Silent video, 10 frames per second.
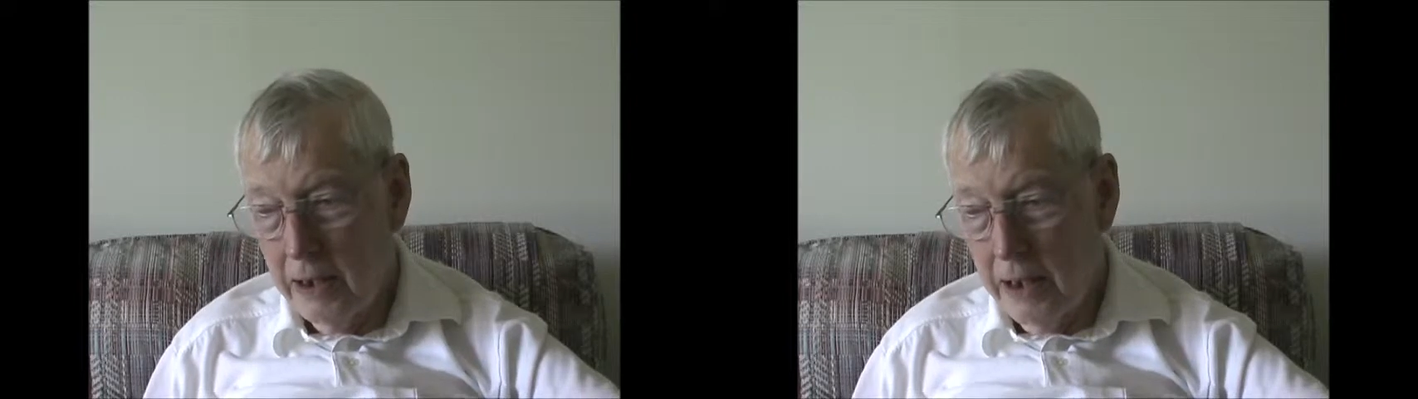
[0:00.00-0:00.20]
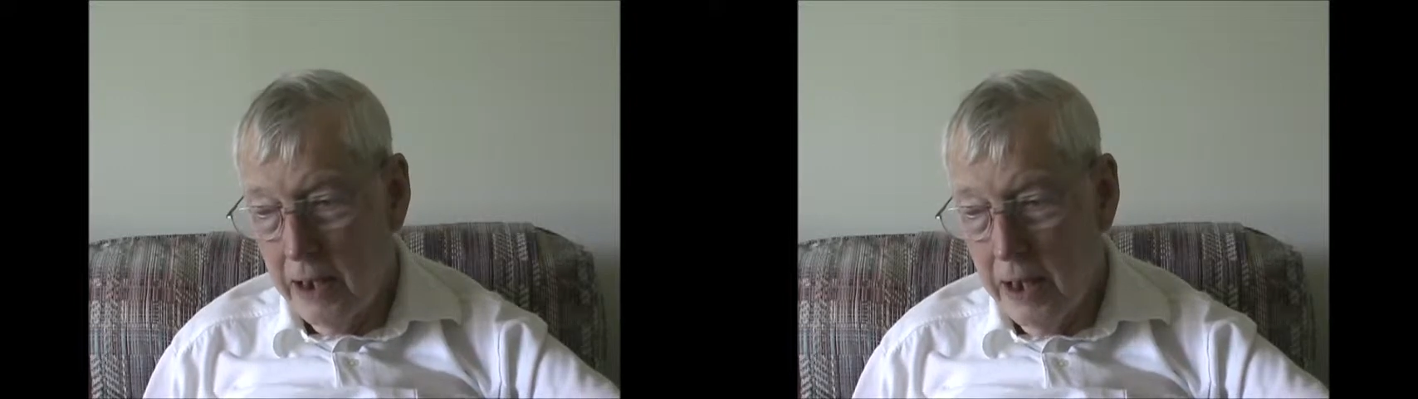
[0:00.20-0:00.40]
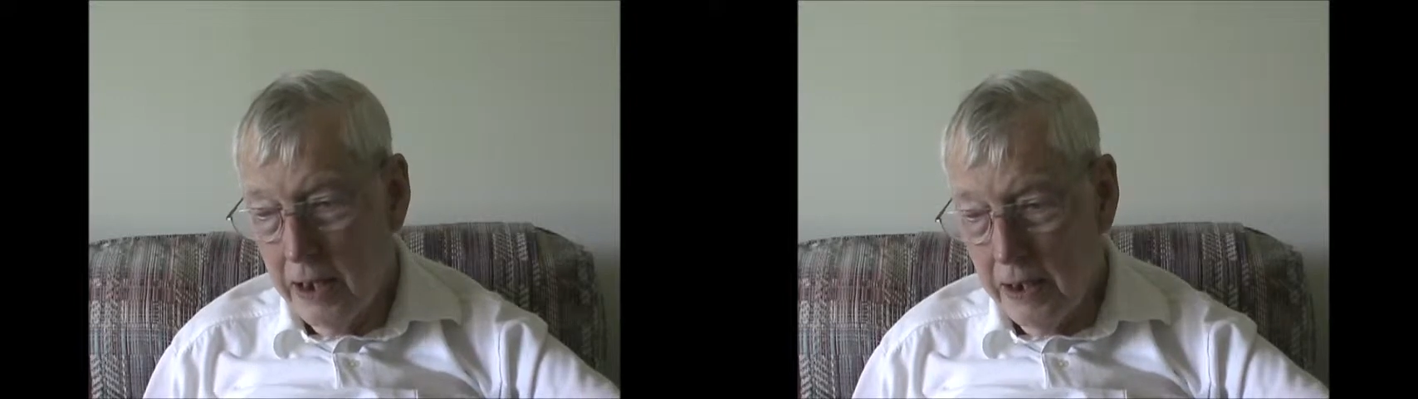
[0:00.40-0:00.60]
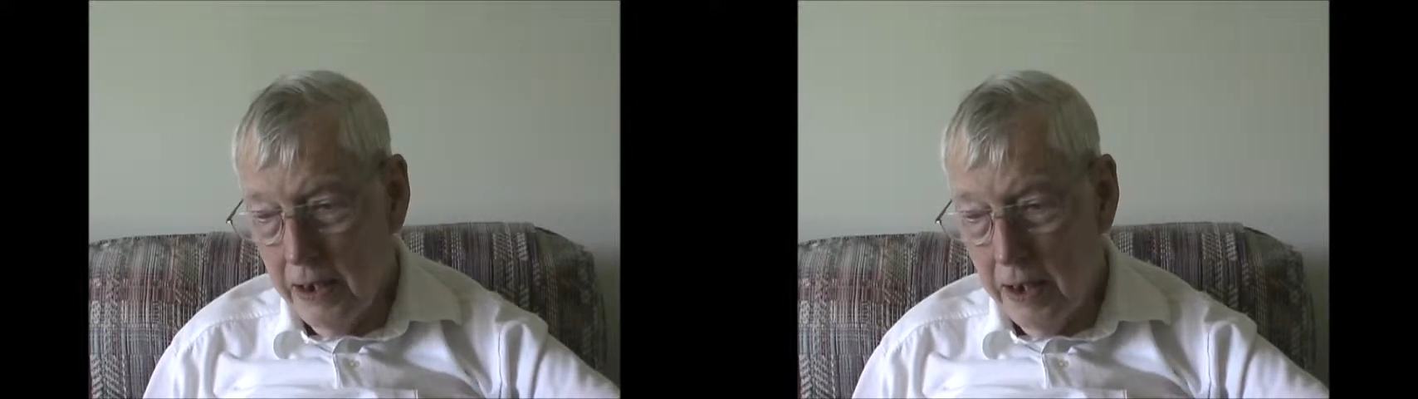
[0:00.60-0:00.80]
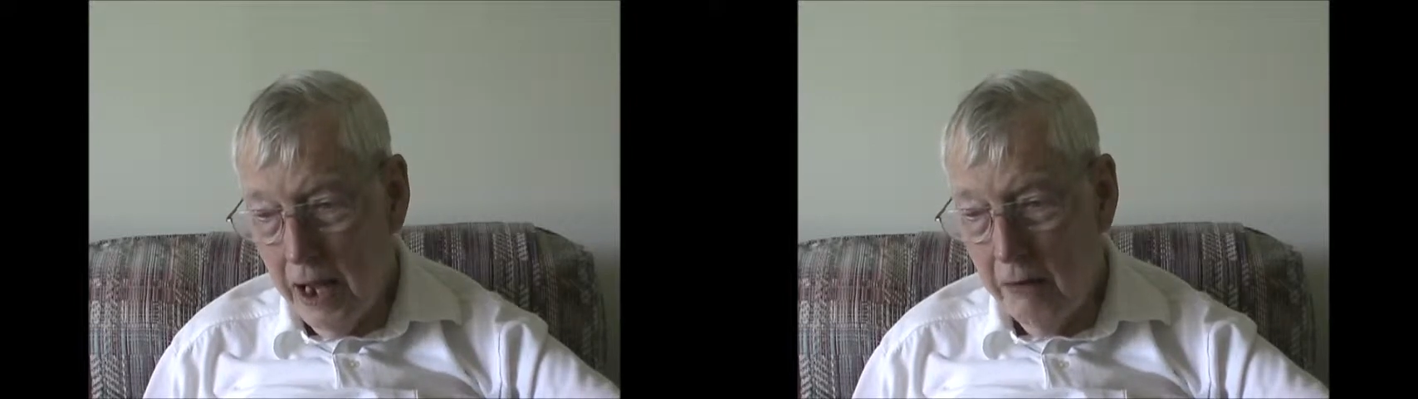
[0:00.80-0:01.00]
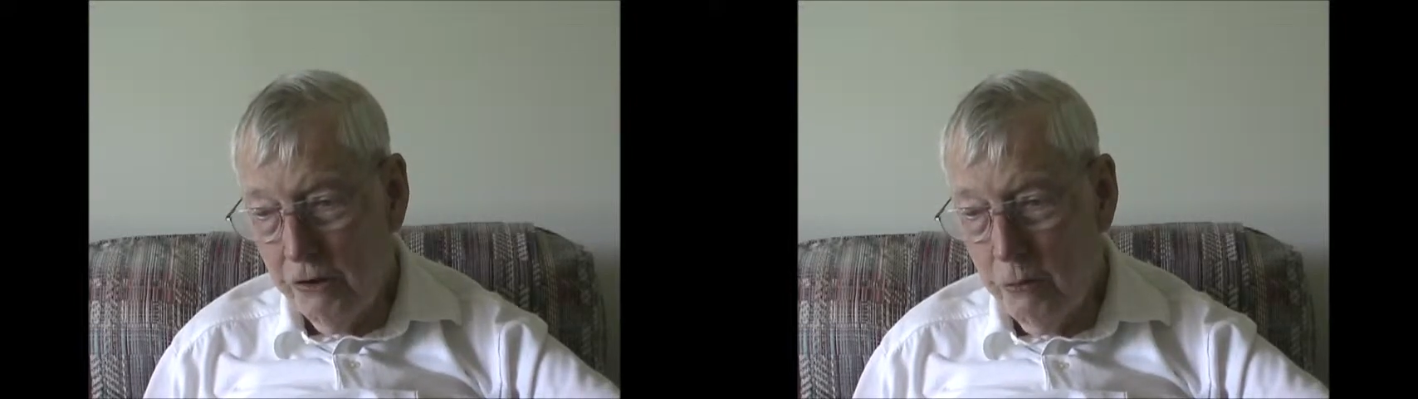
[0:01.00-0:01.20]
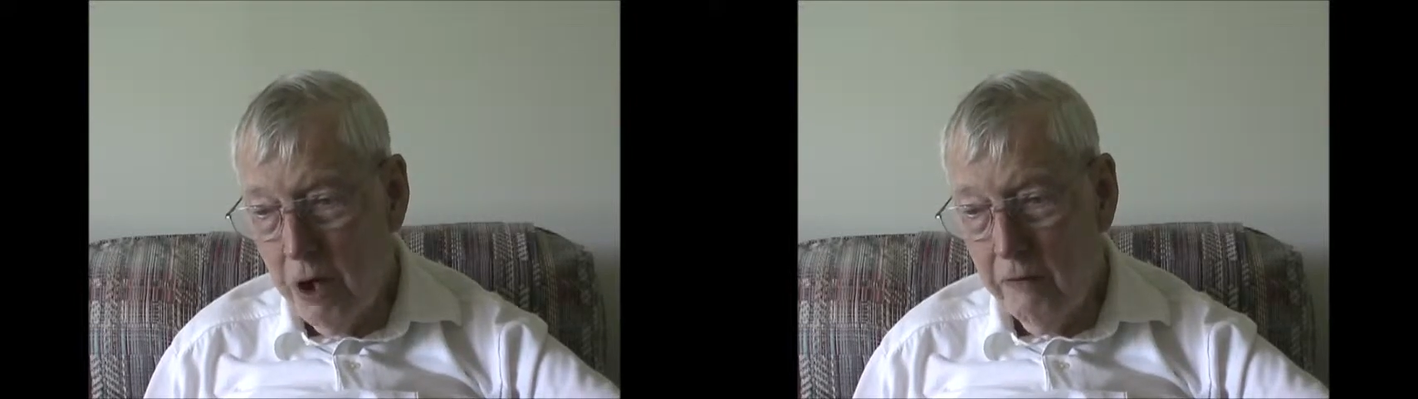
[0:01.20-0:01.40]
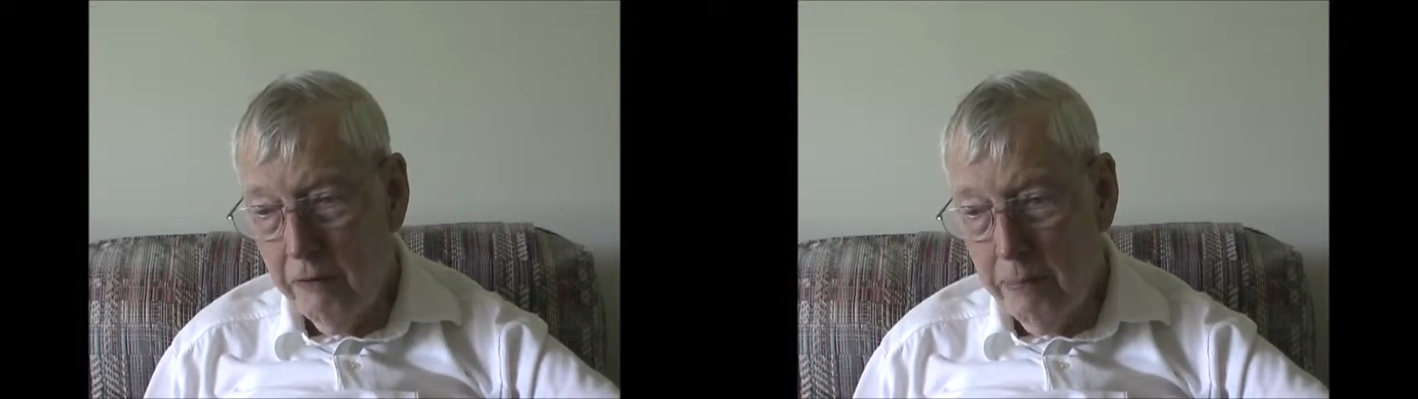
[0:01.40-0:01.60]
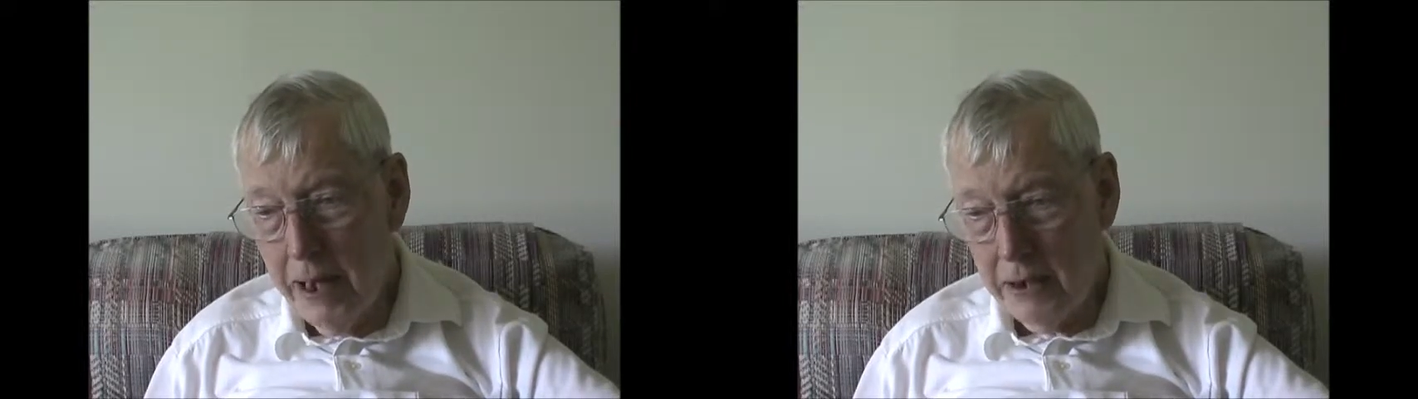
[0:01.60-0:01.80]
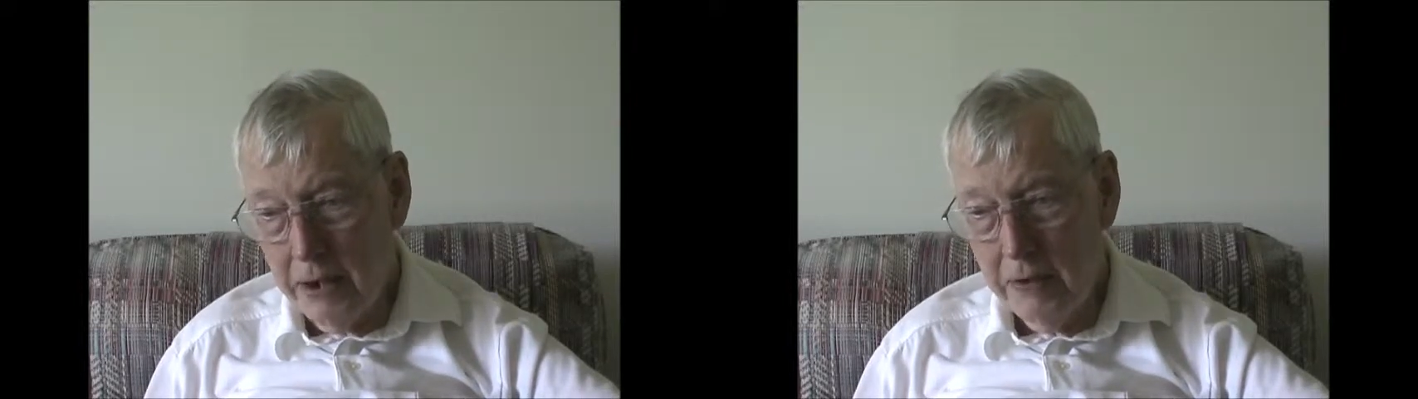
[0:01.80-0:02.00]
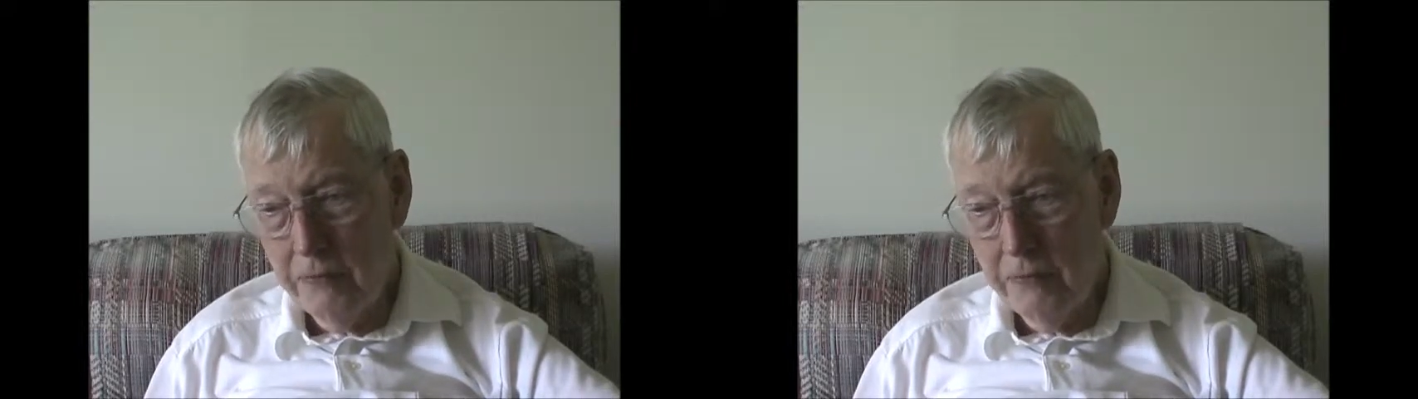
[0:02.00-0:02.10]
And I was one of about